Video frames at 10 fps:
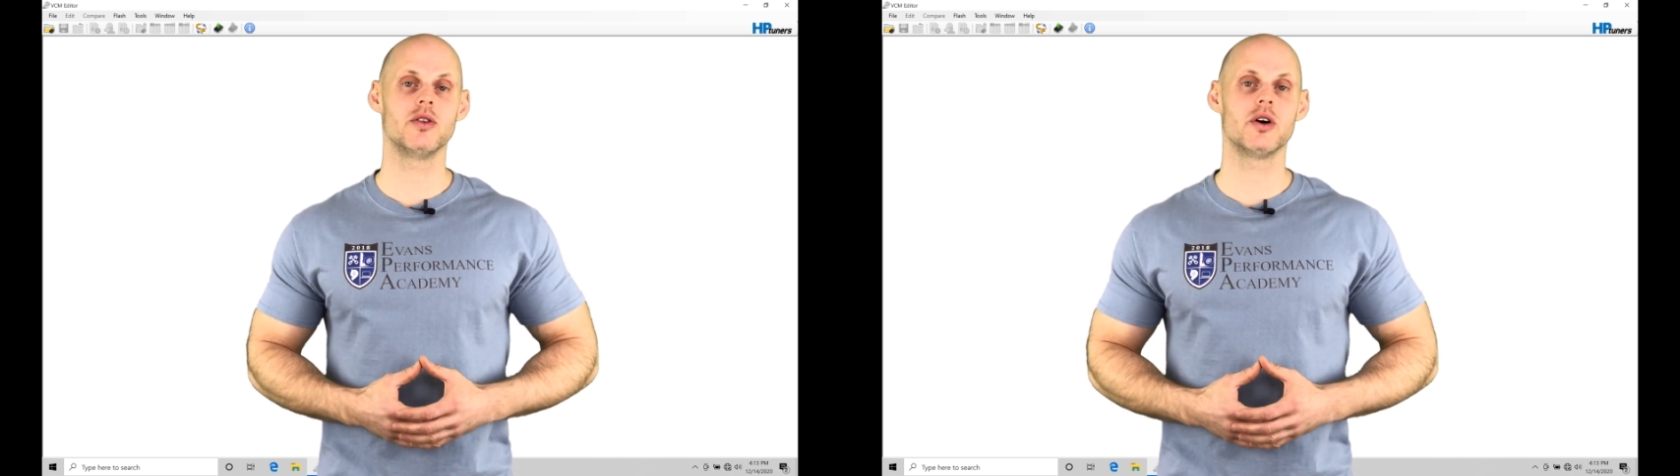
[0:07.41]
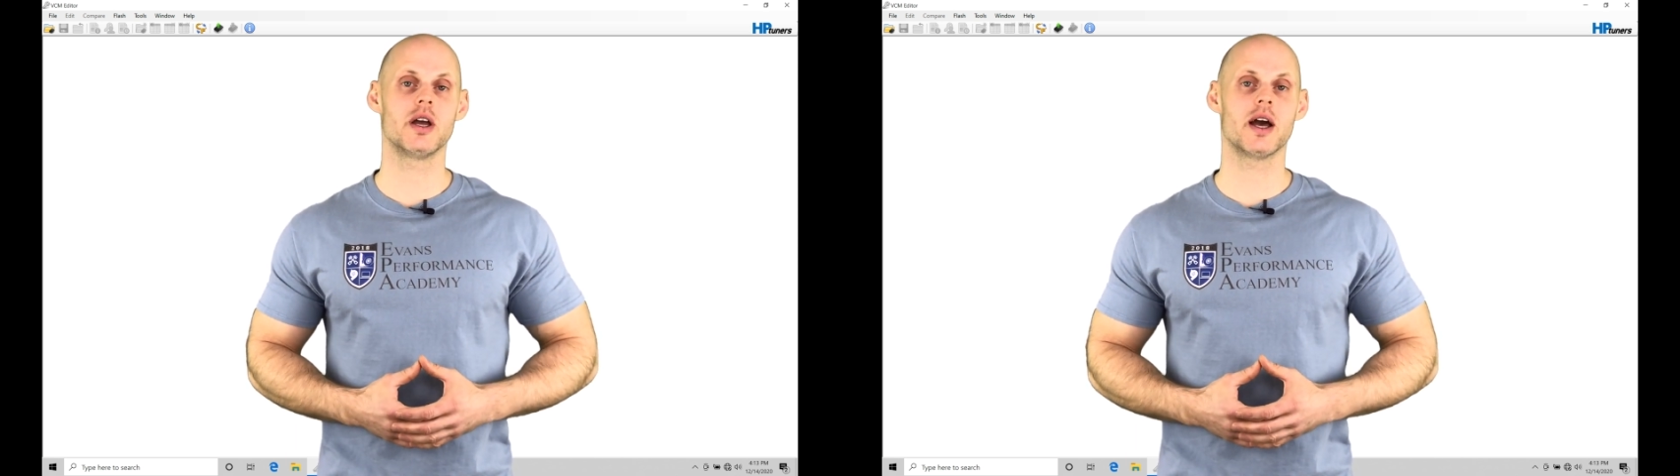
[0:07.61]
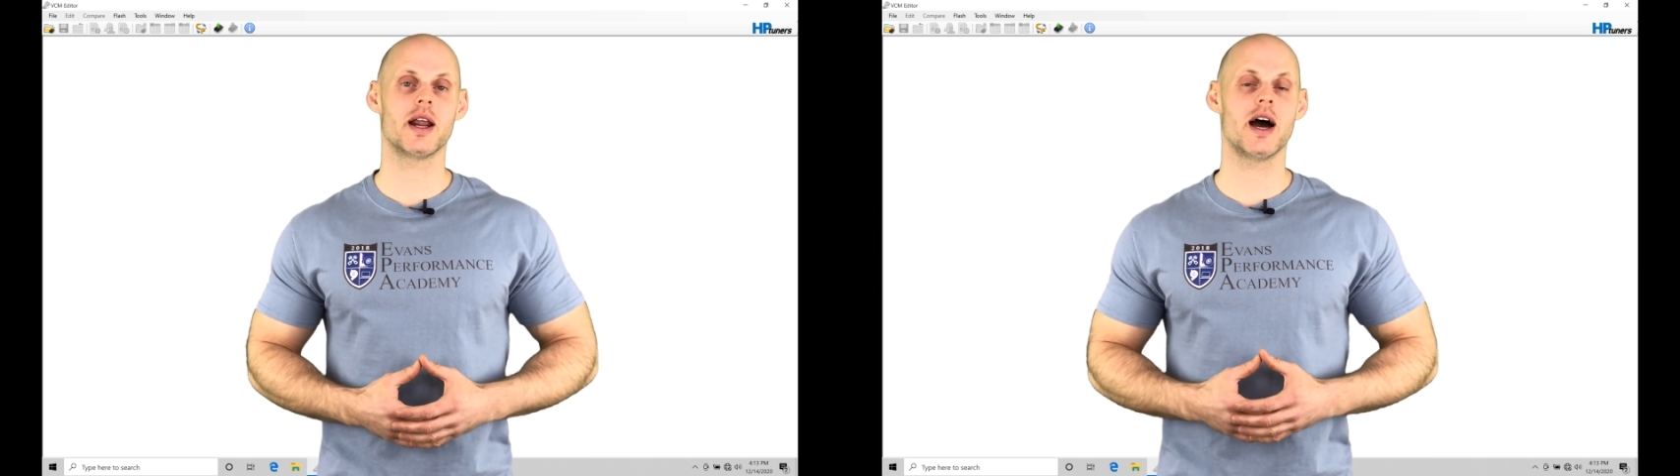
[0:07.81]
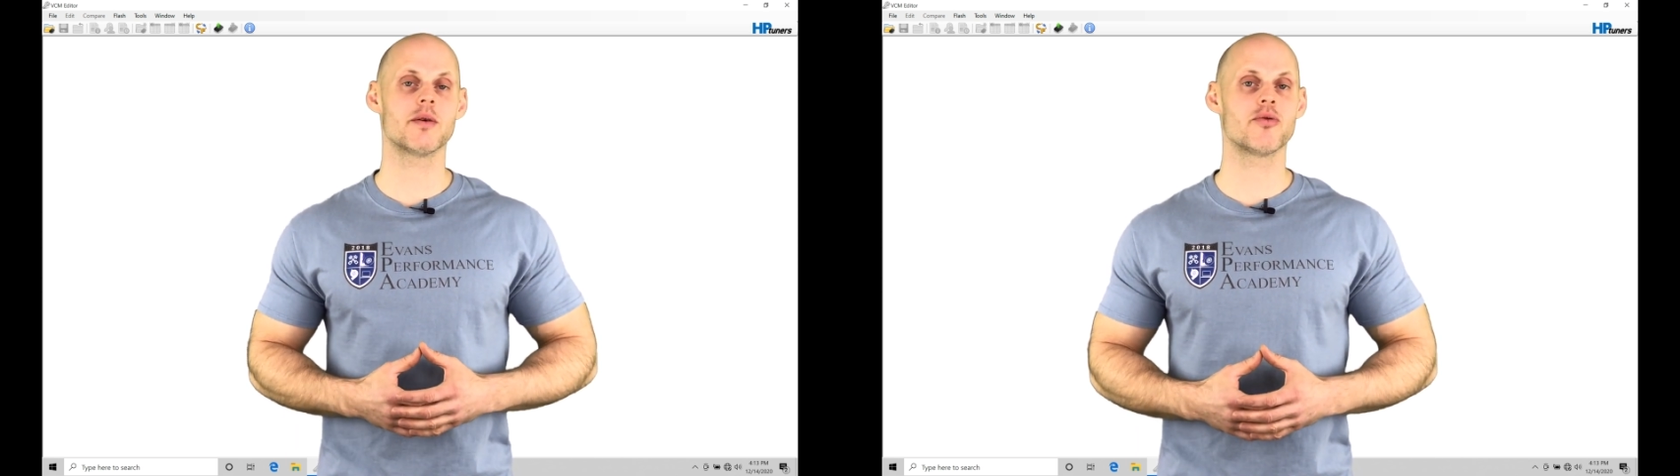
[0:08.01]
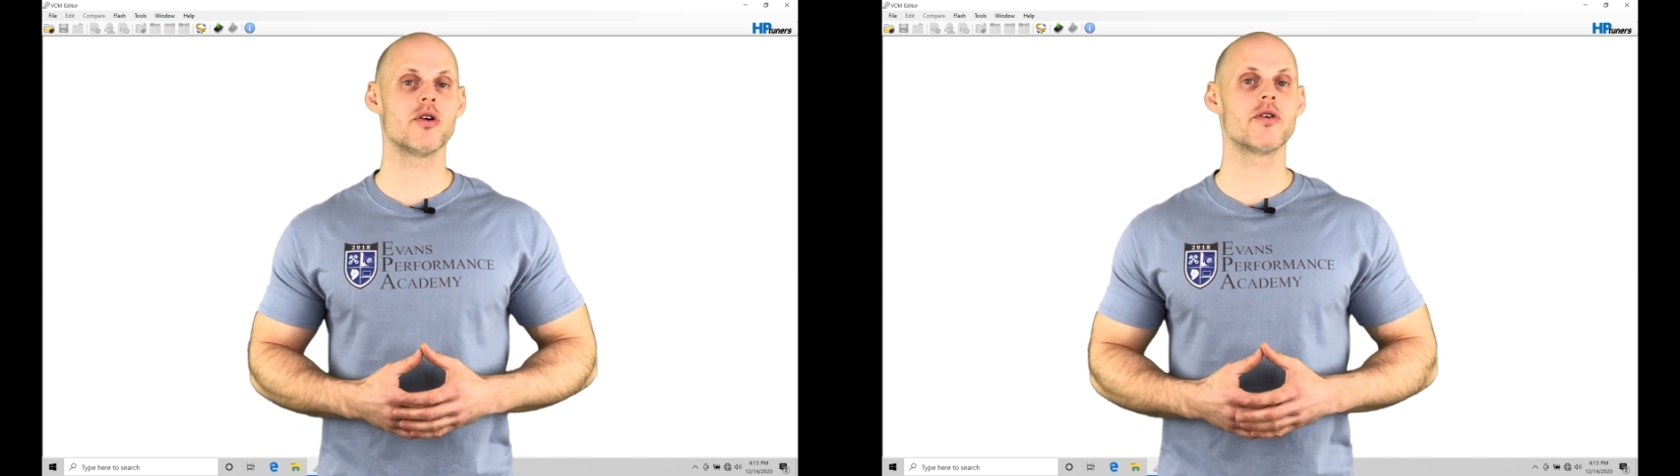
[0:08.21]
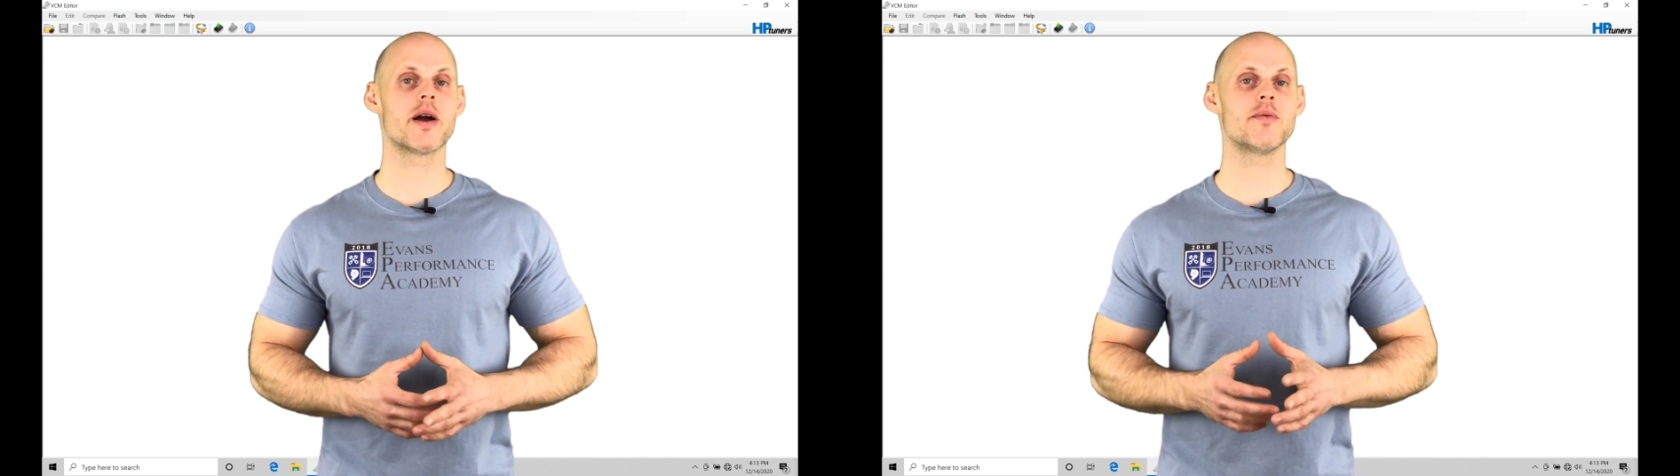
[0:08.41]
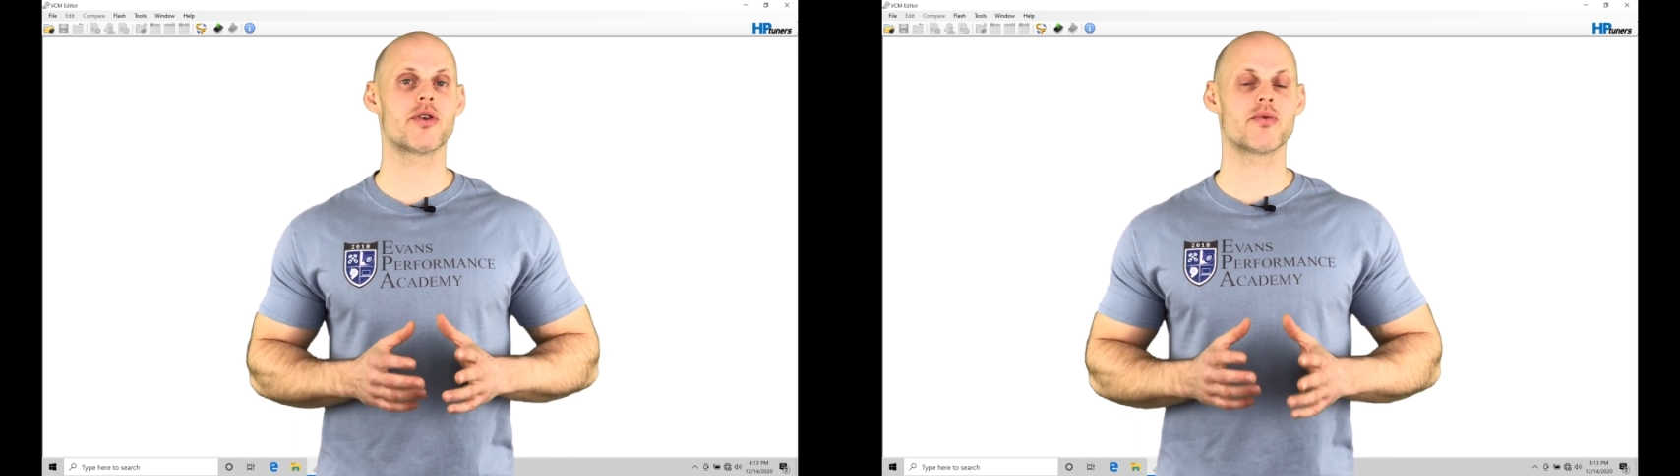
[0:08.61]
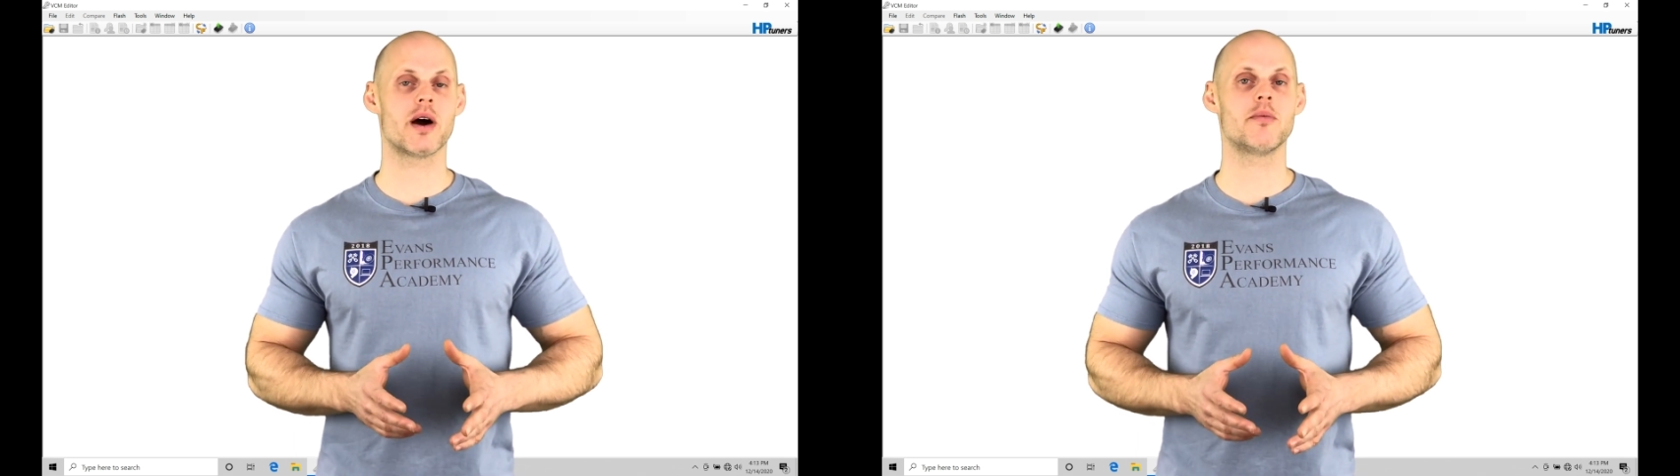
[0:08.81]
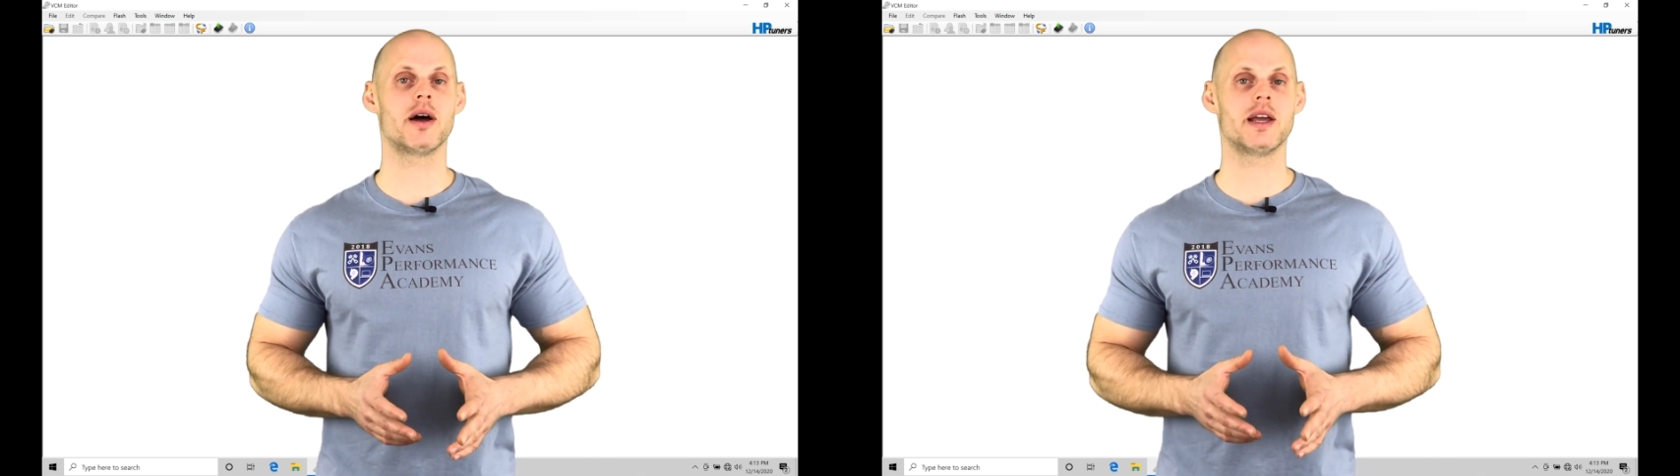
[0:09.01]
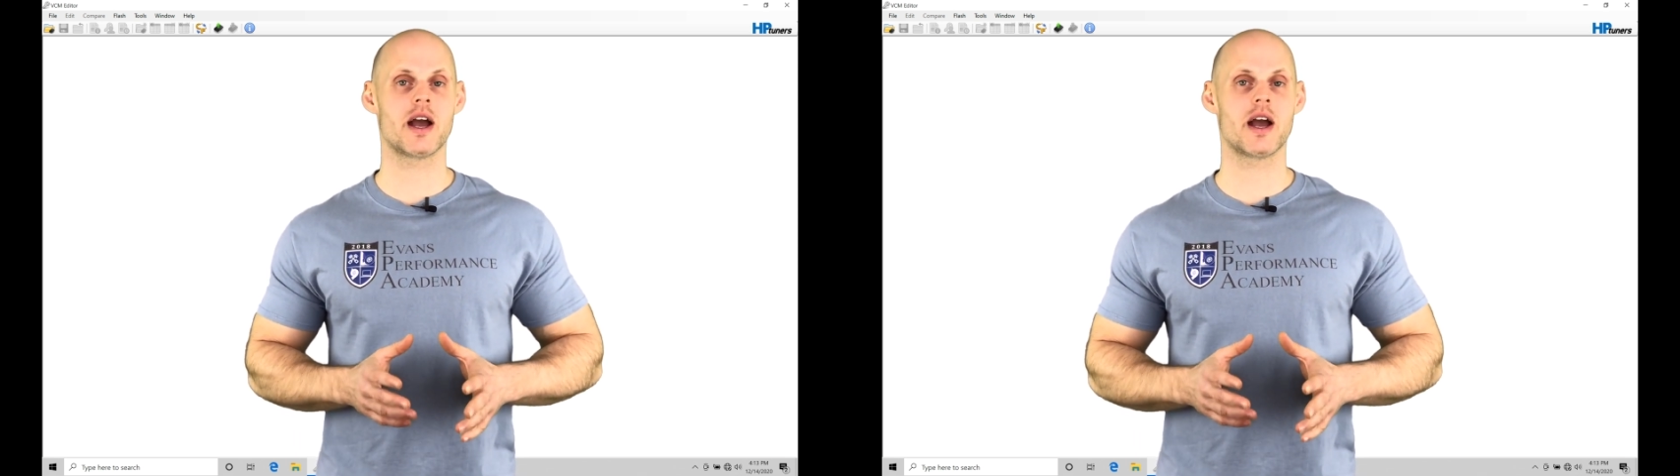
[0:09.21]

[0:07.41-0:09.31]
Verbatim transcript: be looking at how to program throttle body